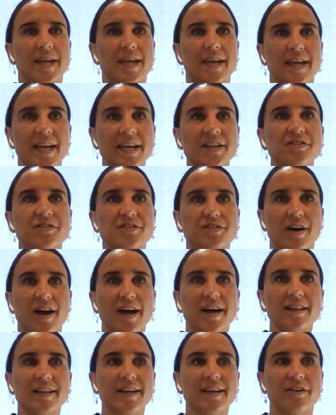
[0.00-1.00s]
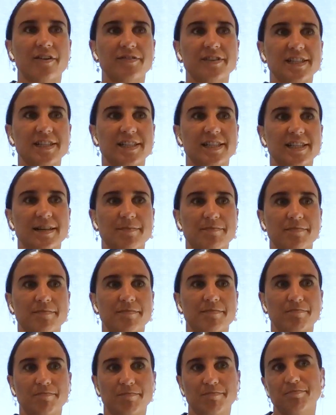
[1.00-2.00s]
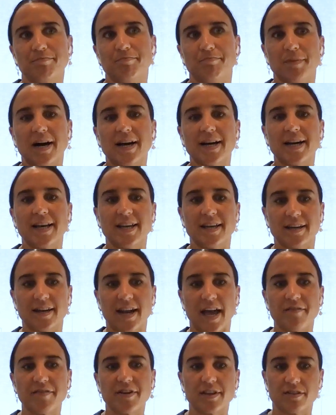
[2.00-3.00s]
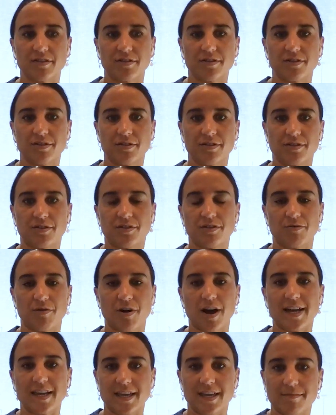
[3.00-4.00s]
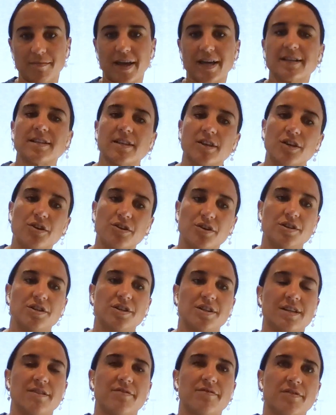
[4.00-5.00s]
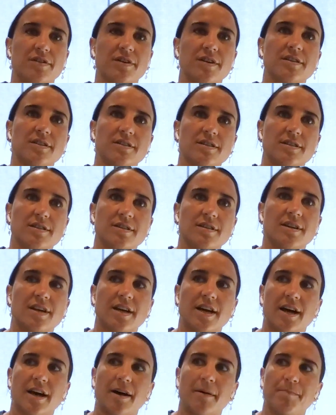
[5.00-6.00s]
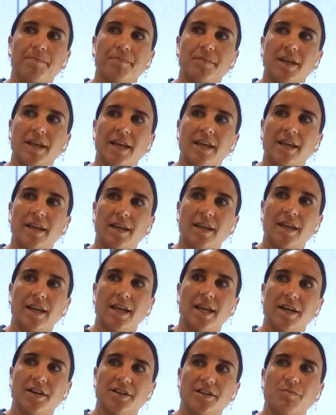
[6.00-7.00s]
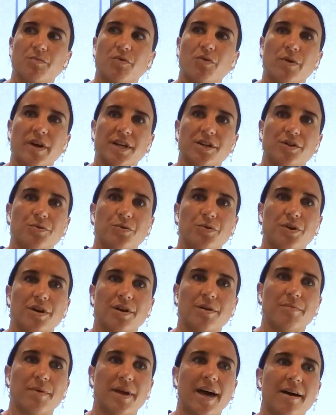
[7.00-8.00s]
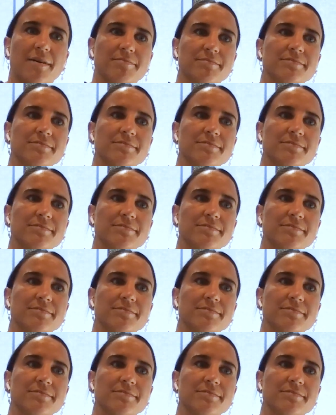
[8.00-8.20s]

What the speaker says: in cycling, obviously, money and having the right gear makes a huge difference. In a sport where you're talking about